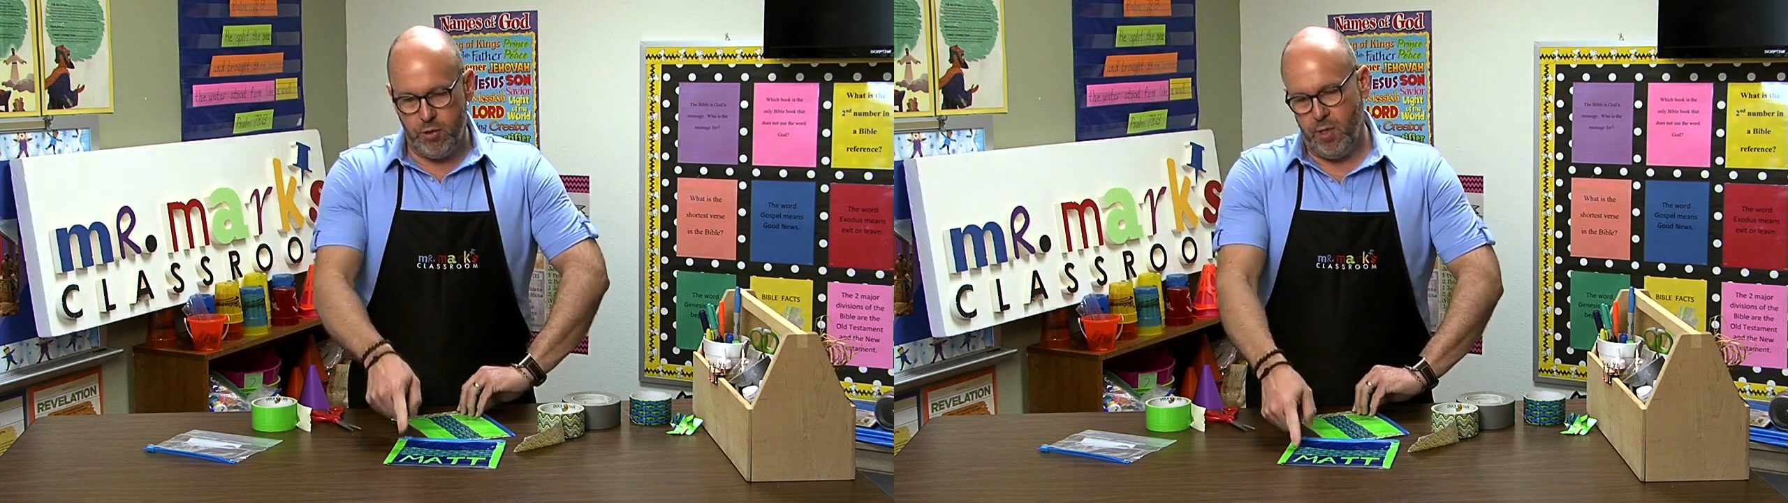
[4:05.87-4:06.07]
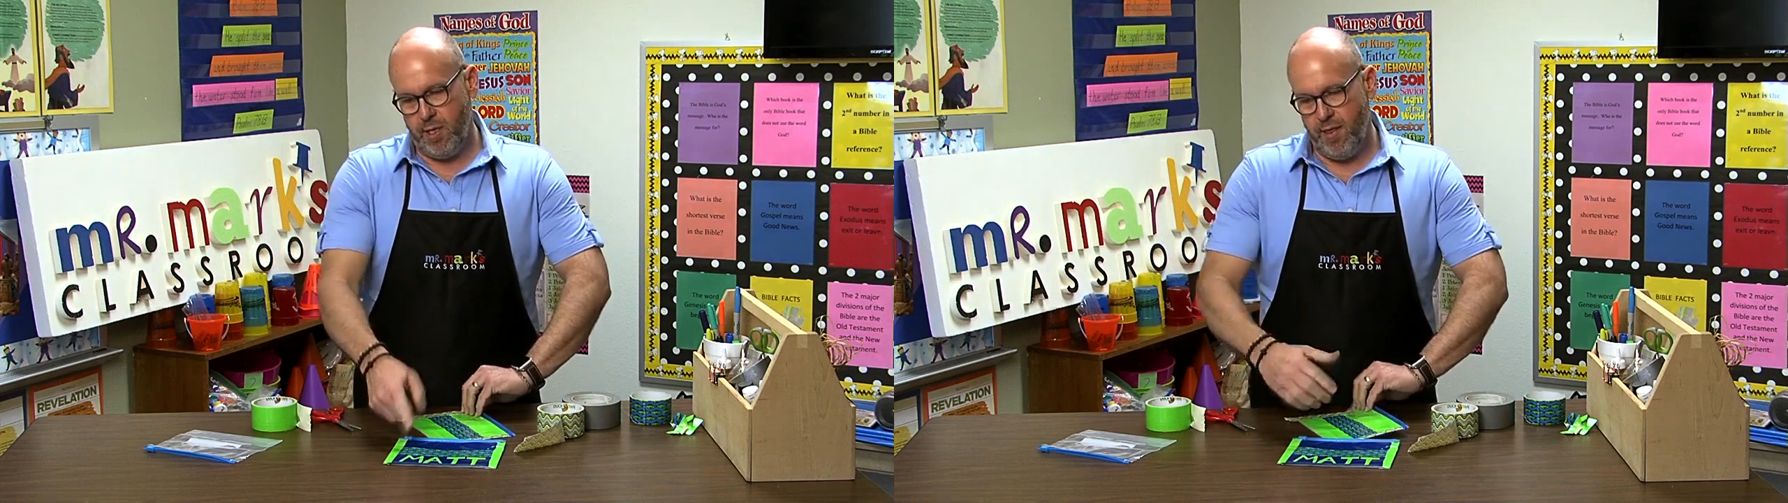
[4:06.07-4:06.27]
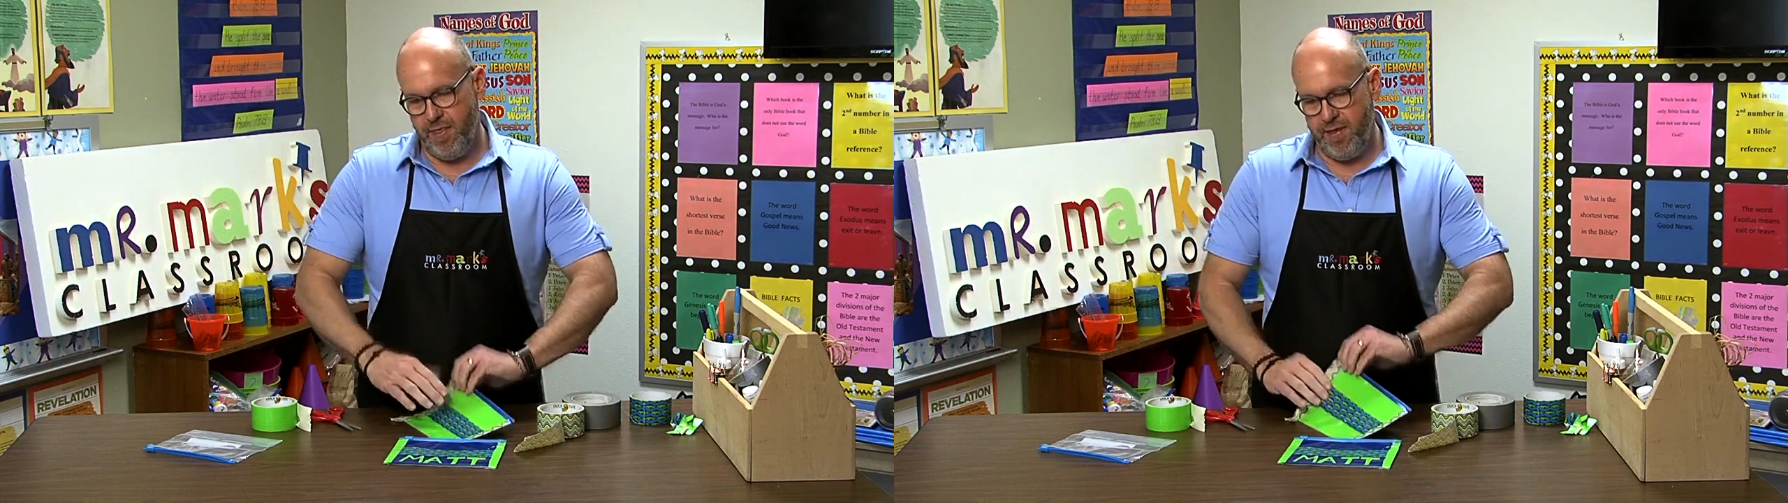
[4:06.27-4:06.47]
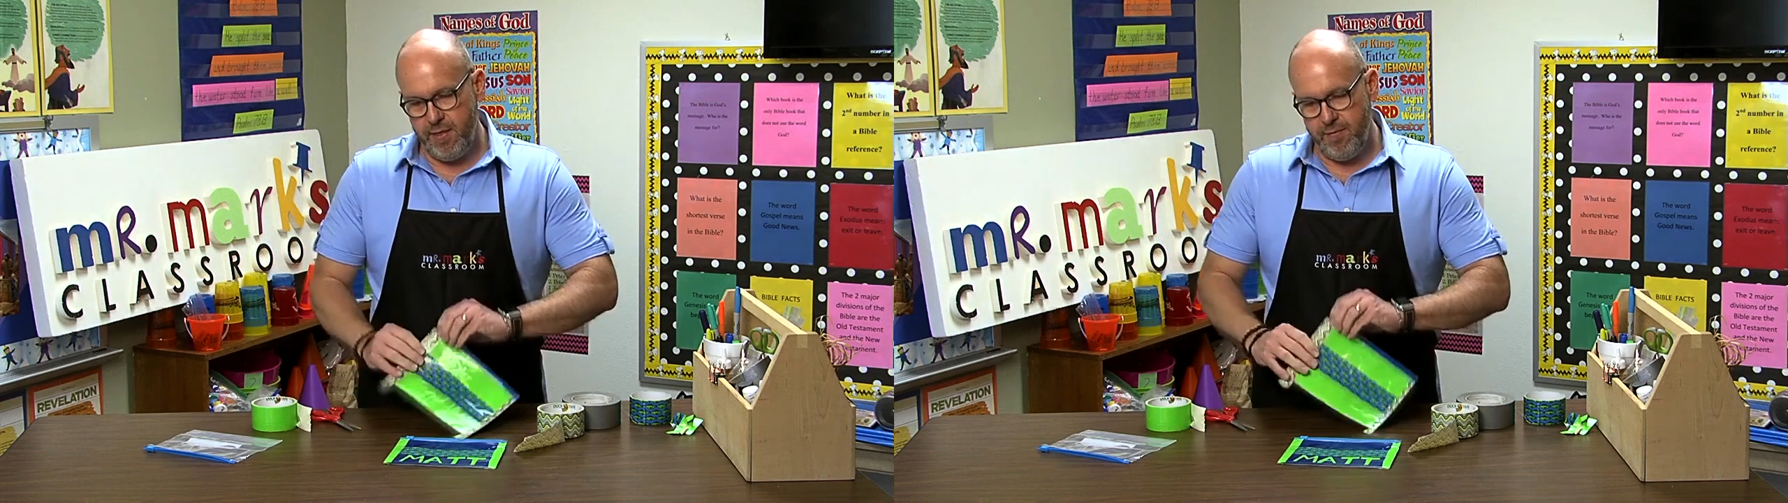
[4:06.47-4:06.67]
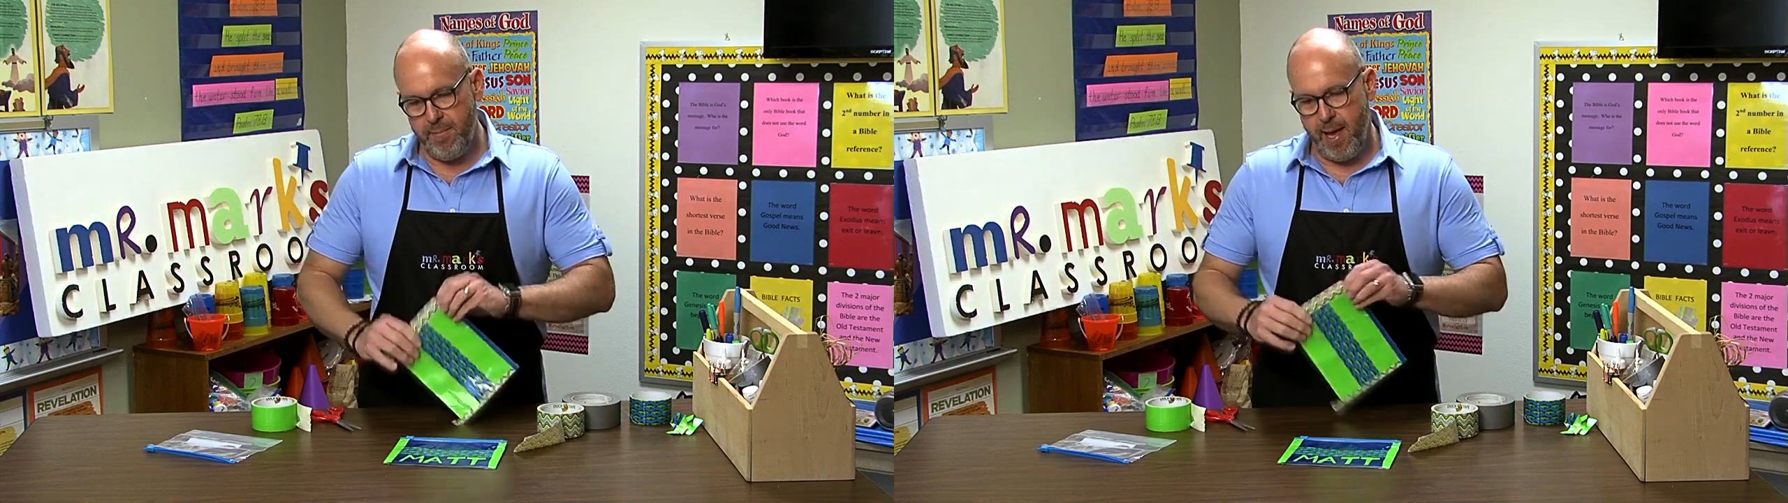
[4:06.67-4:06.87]
to it
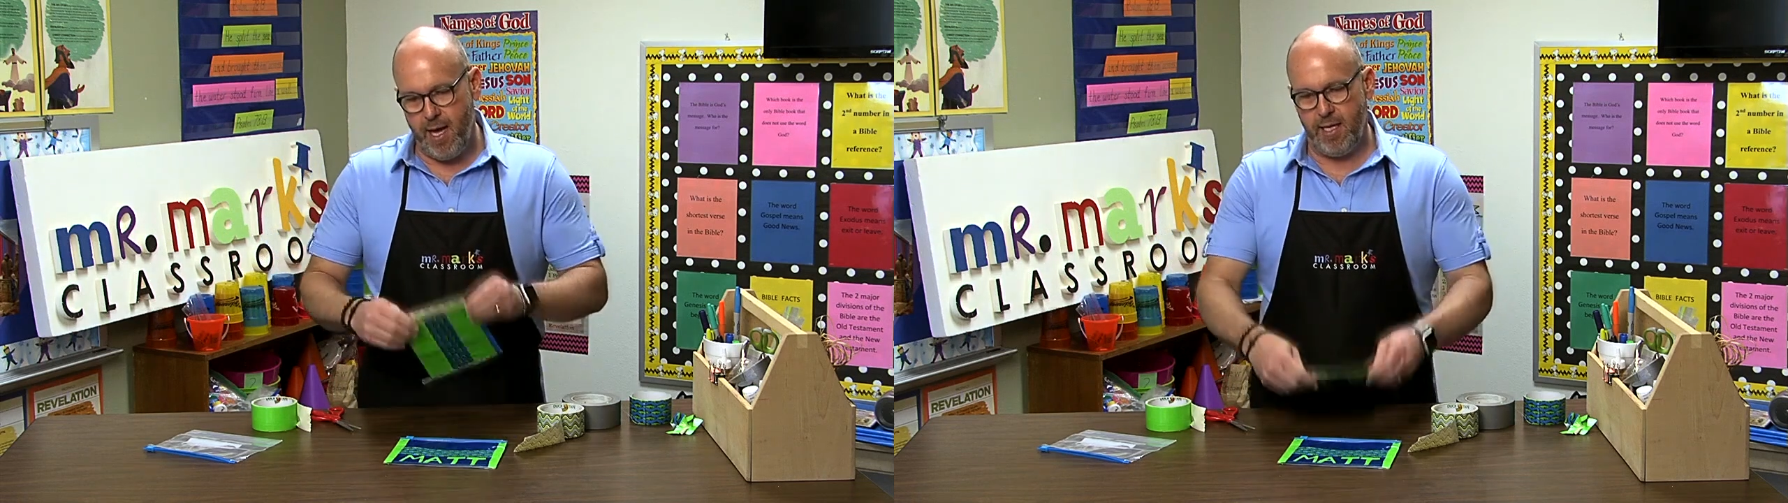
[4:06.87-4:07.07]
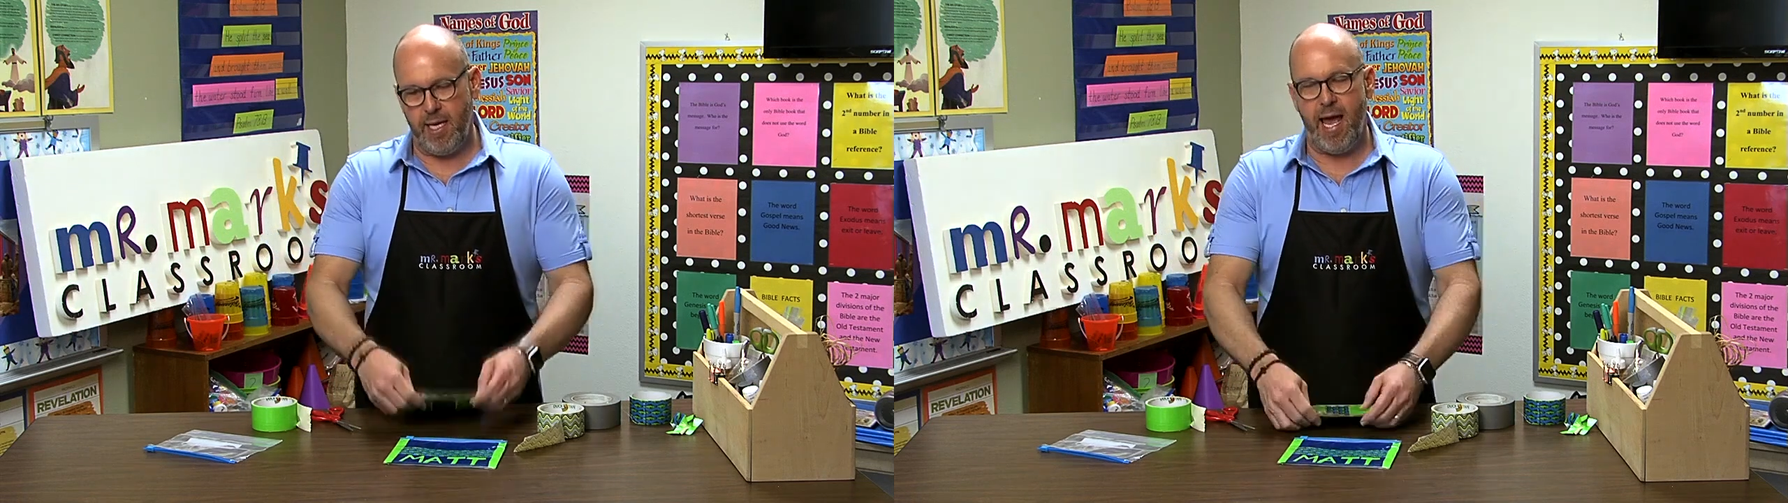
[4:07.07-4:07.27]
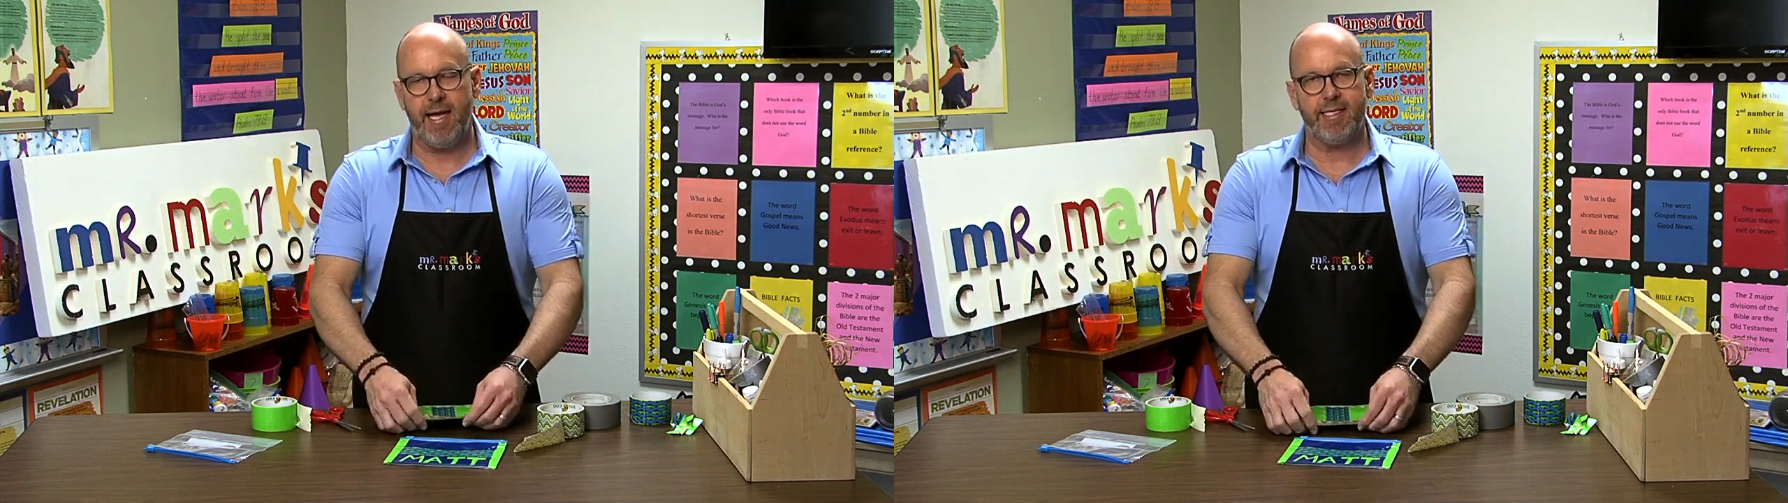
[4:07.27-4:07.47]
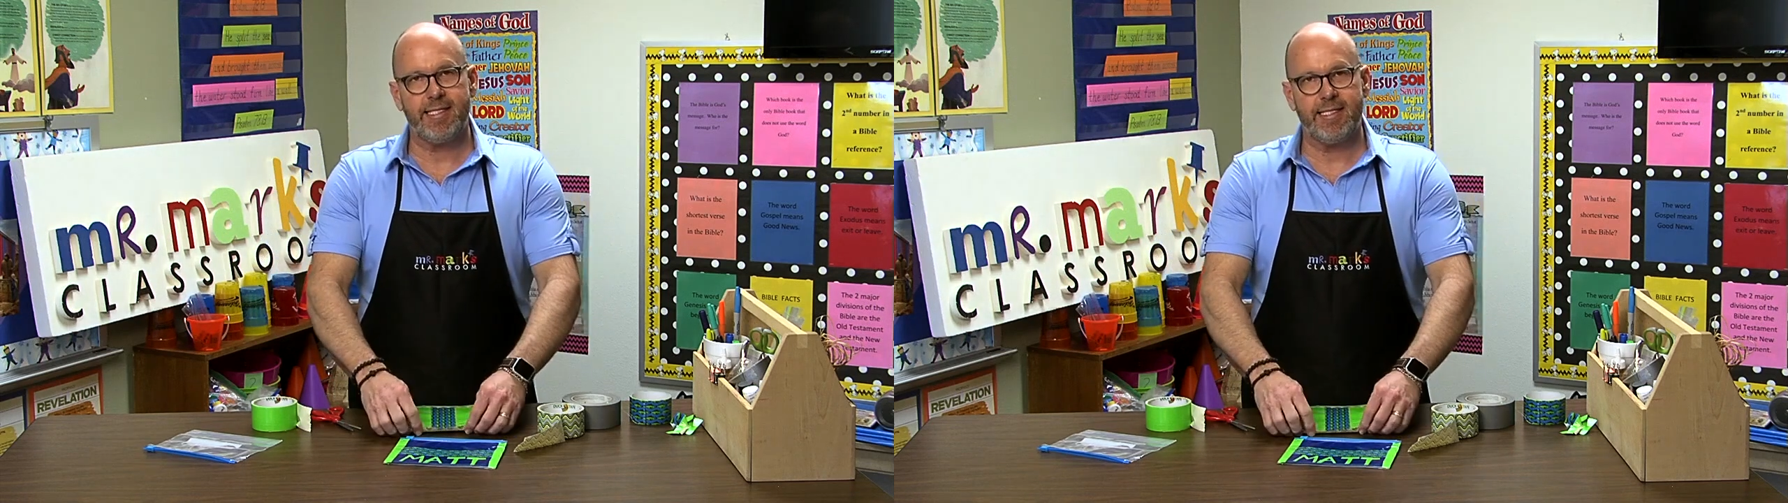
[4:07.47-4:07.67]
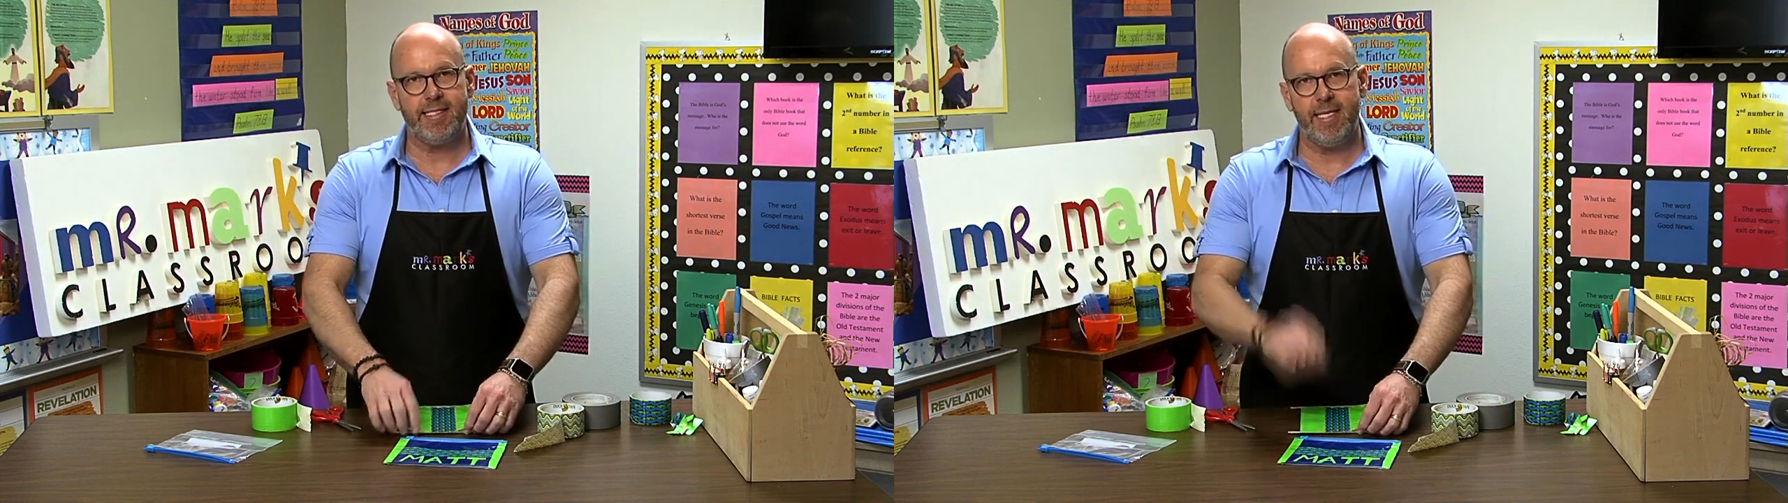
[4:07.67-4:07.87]
think about like
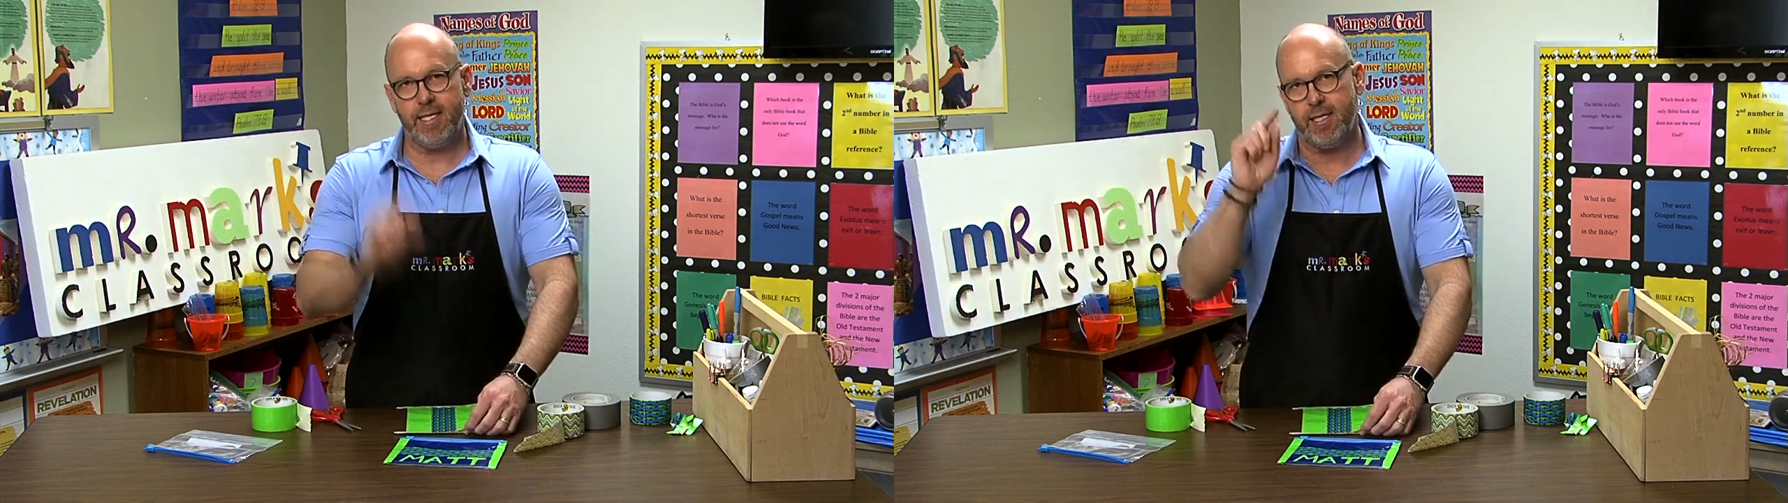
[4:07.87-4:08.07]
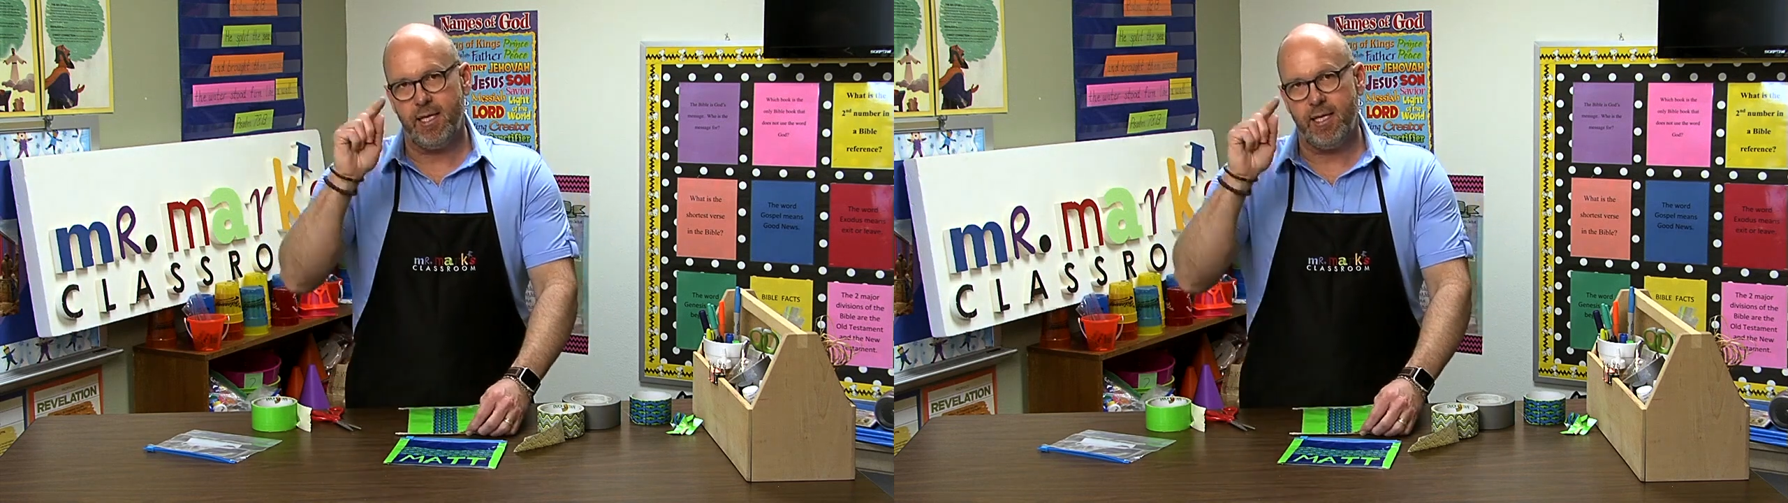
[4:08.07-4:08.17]
stick